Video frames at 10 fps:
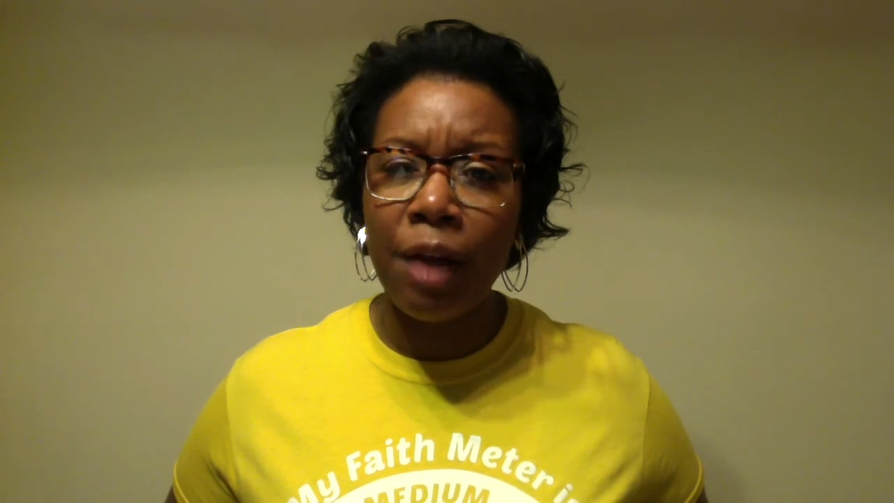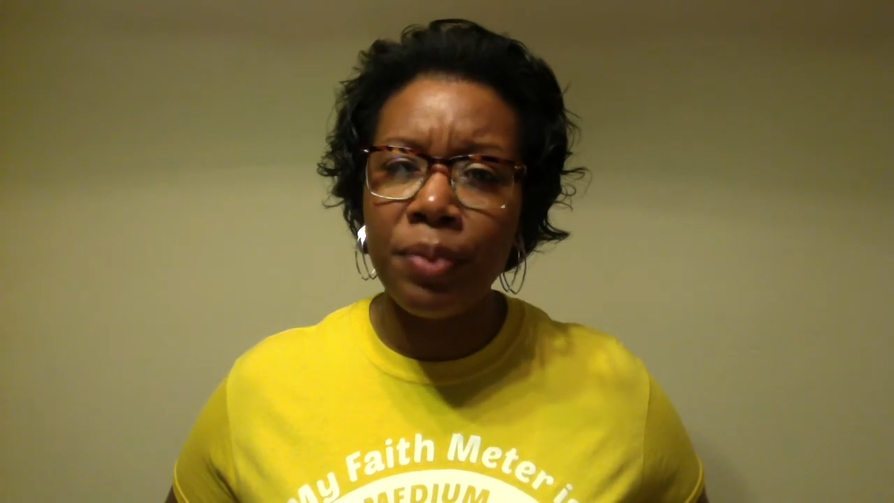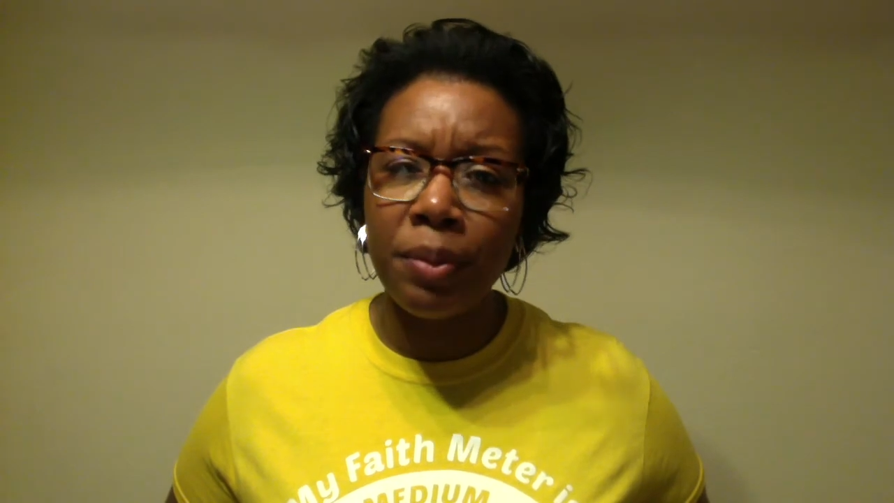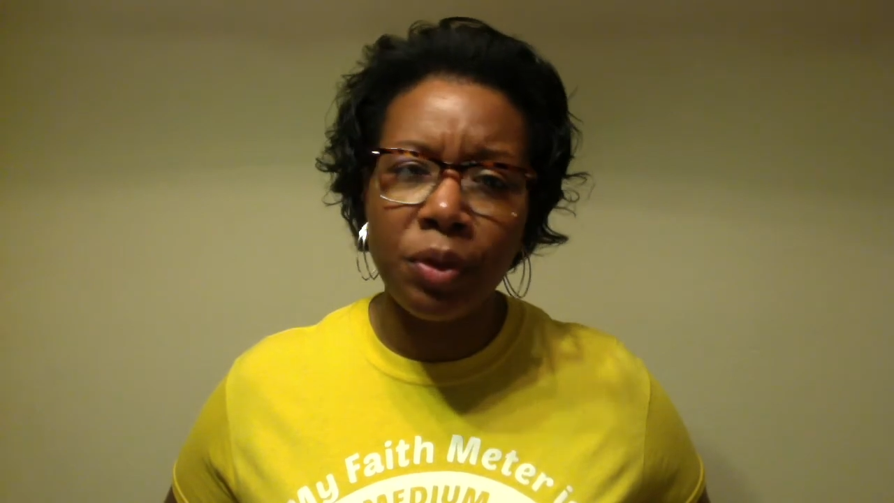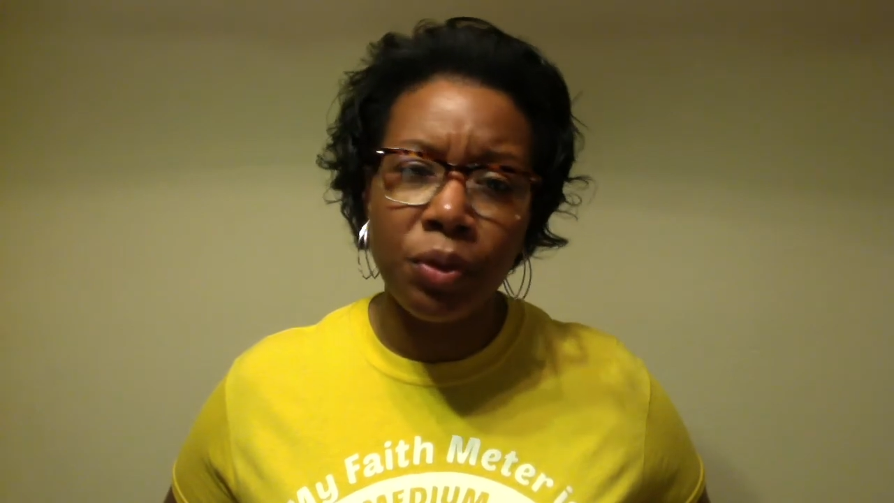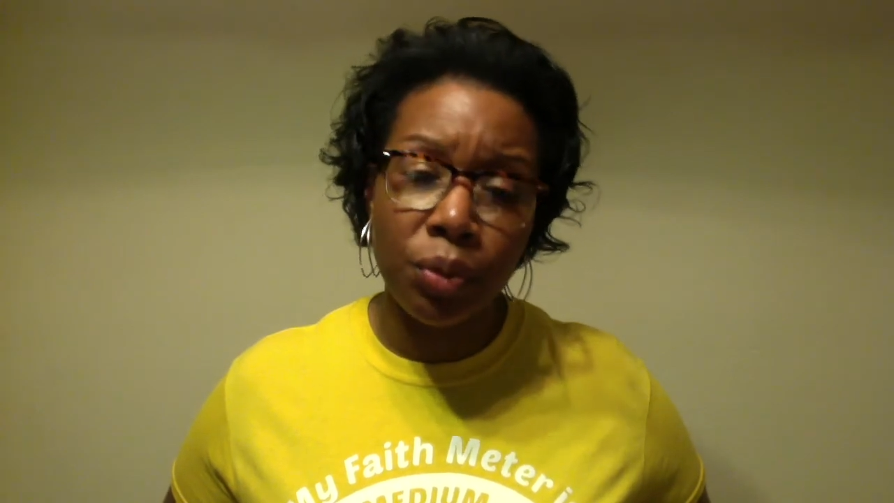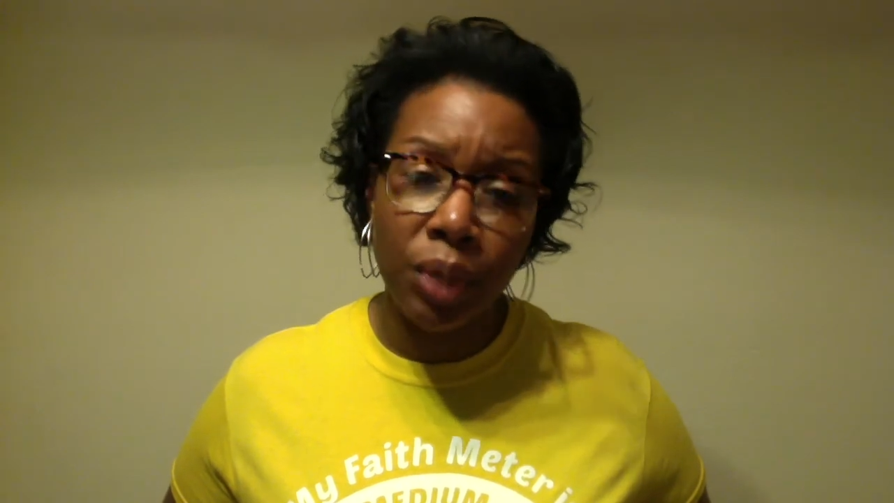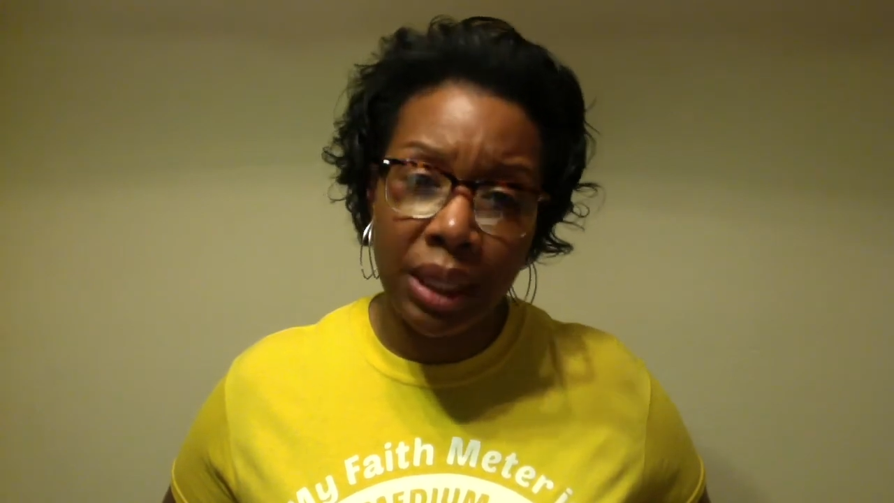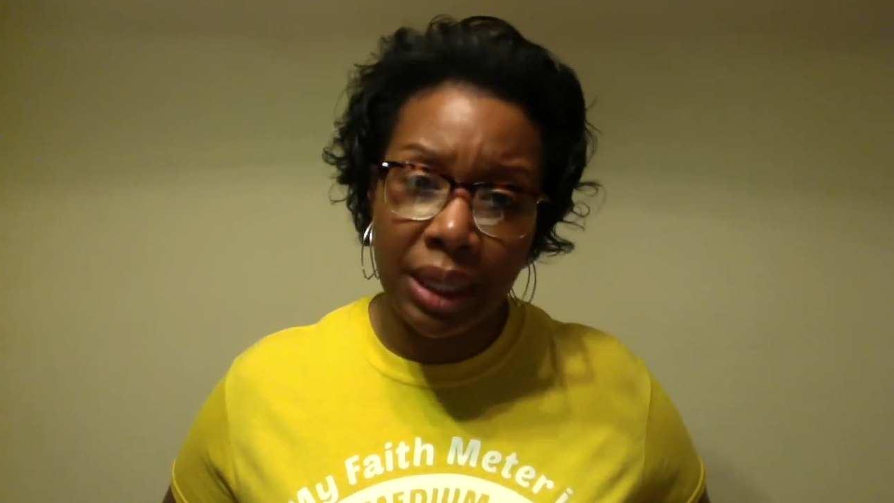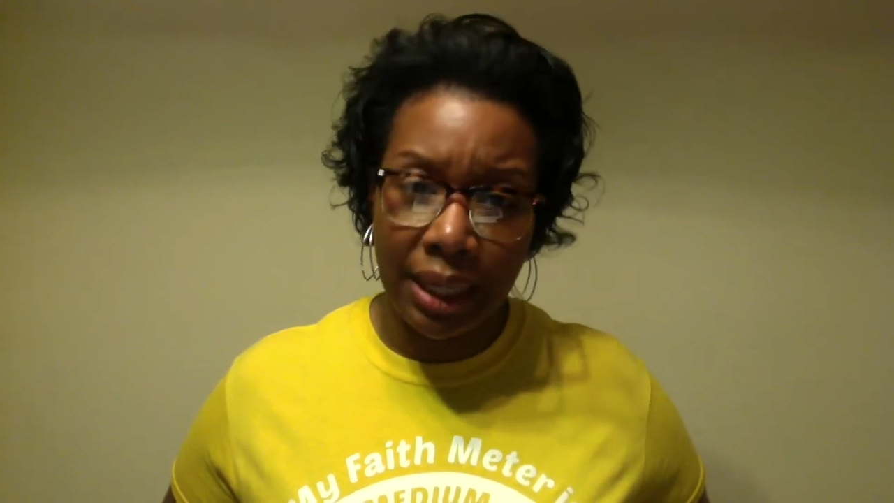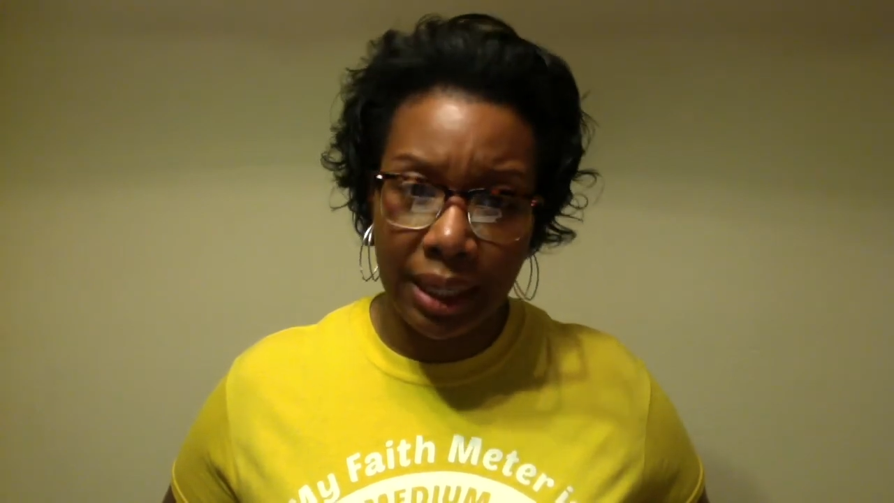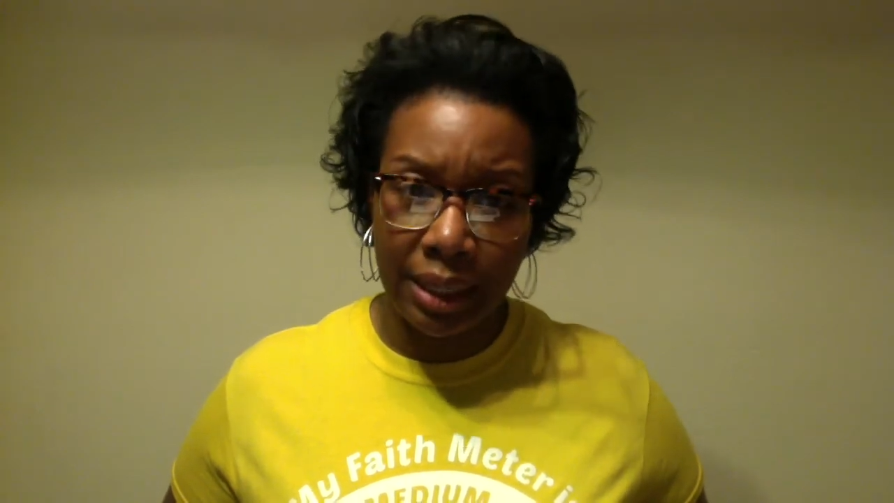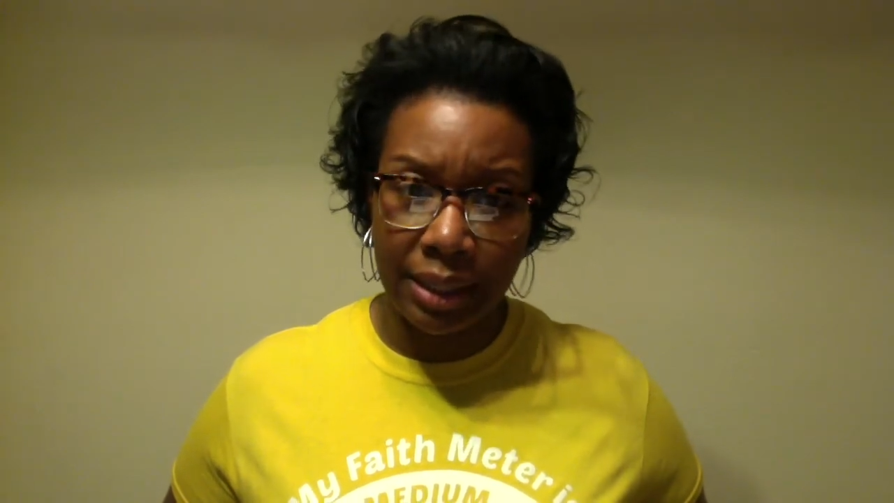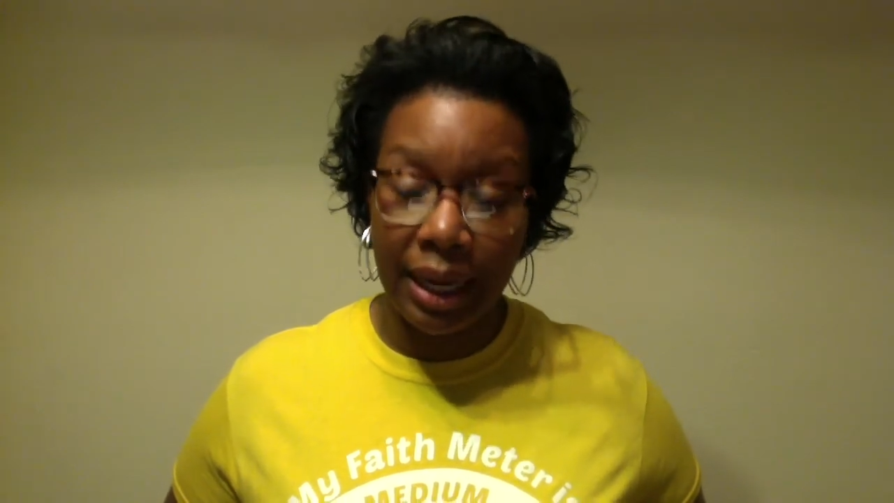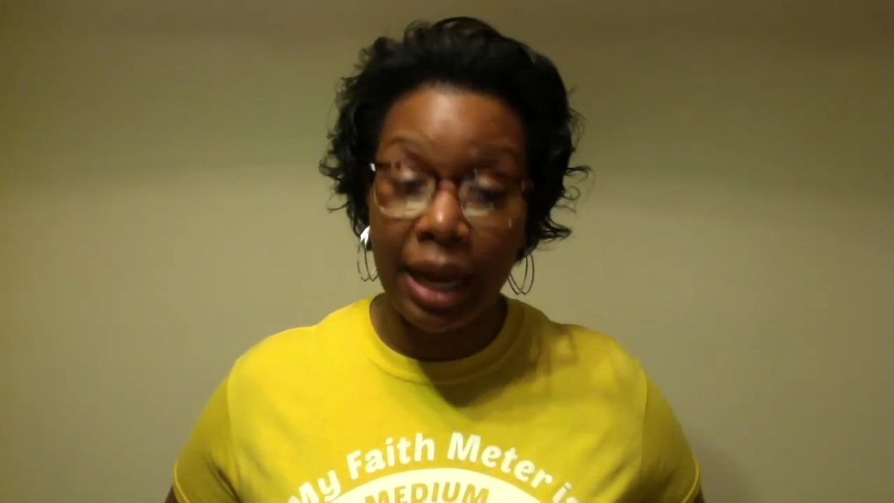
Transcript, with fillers: help them do three things.